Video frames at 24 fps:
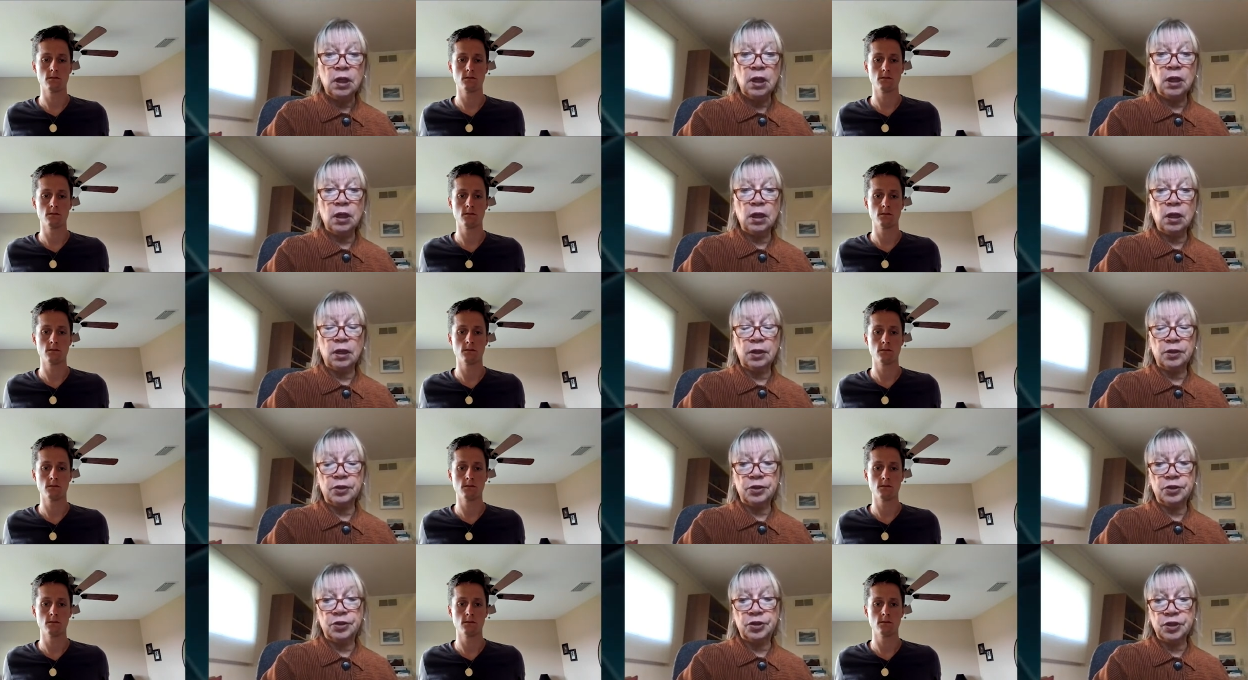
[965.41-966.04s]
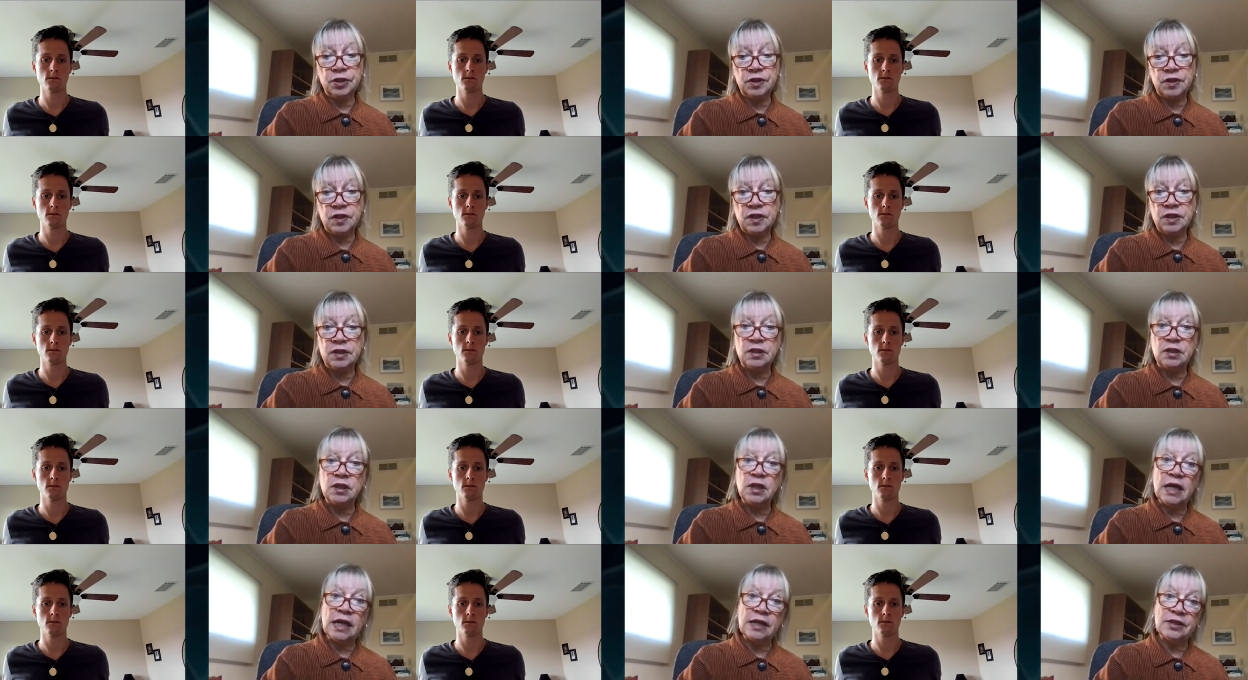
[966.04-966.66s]
Speaker 1: uh, just
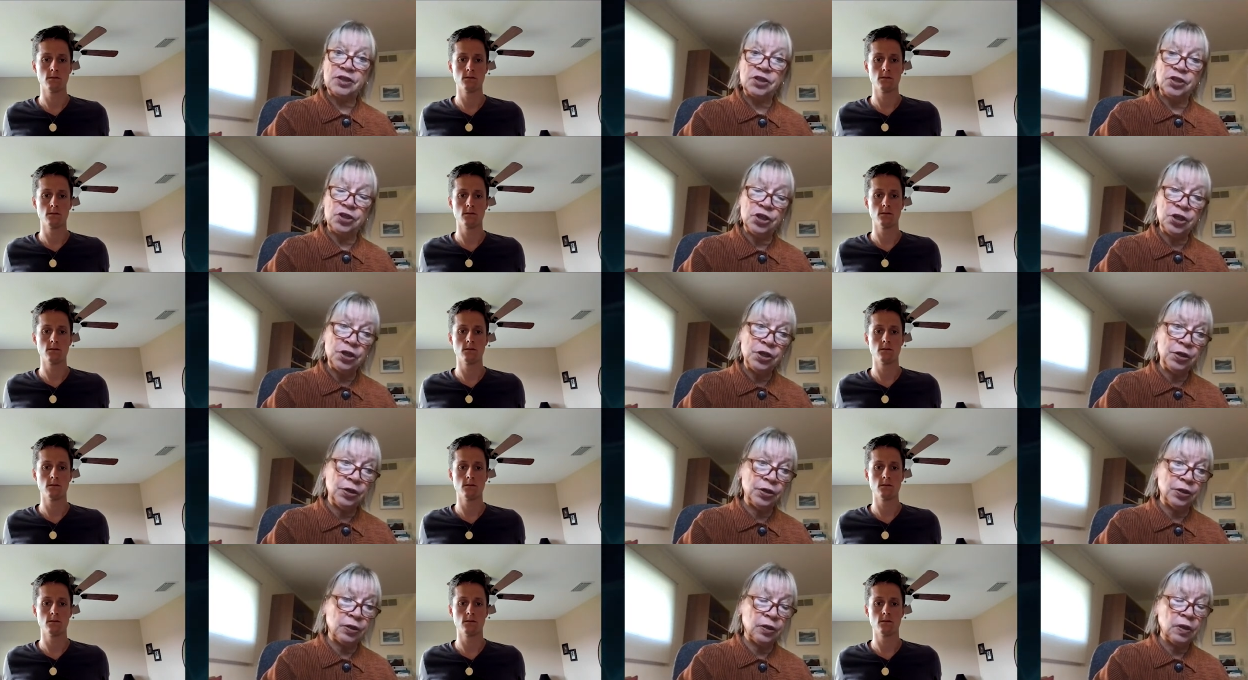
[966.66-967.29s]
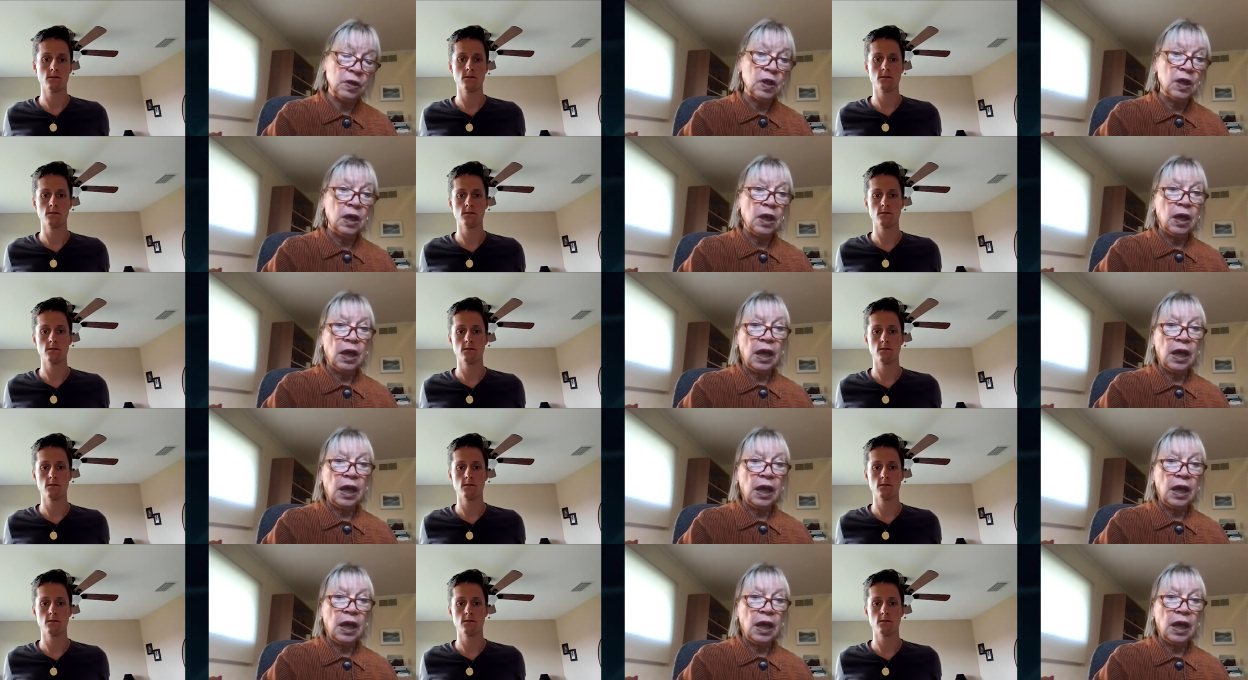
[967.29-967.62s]
this last year,